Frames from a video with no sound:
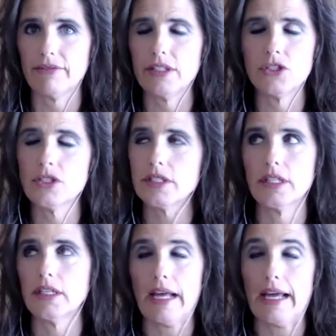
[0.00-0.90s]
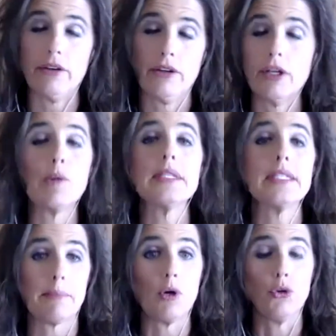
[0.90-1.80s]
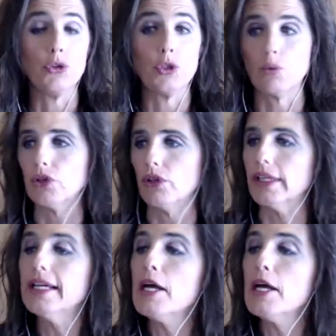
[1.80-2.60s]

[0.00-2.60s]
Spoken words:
I don't know, it opens up a whole new world.